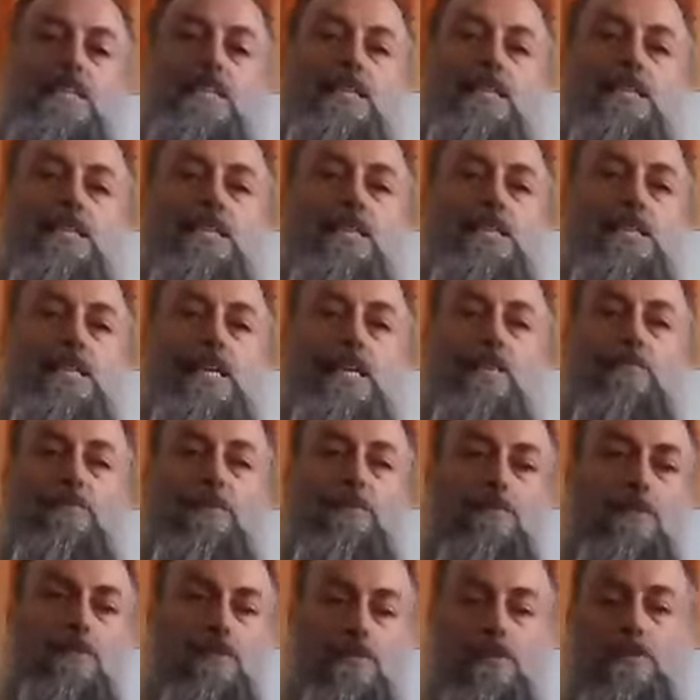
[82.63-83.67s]
and
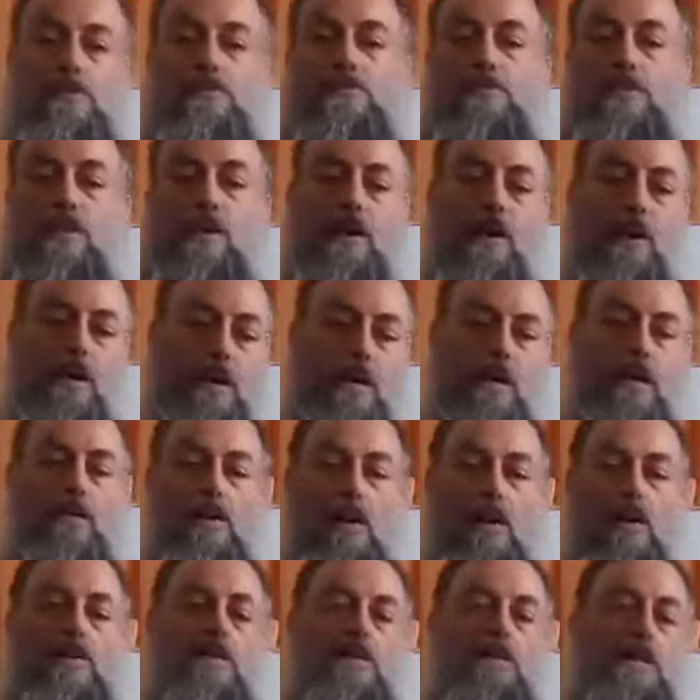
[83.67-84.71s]
we return to
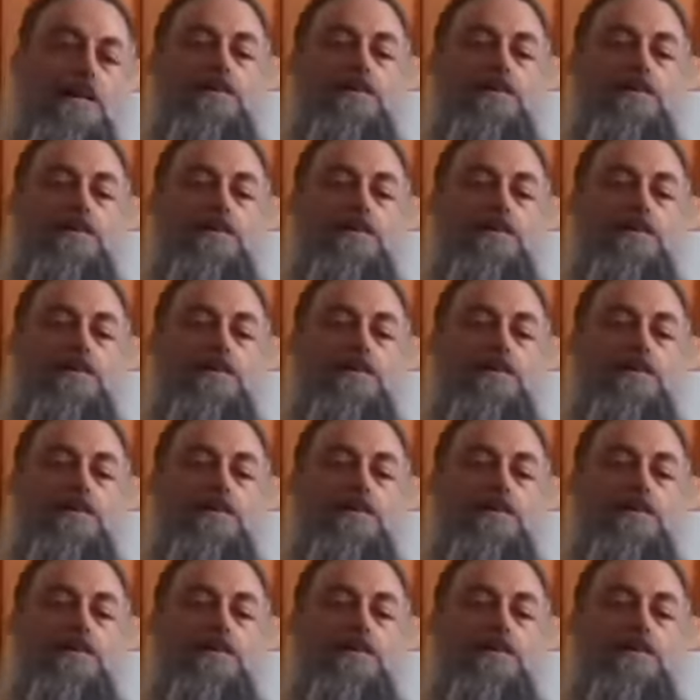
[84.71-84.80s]
our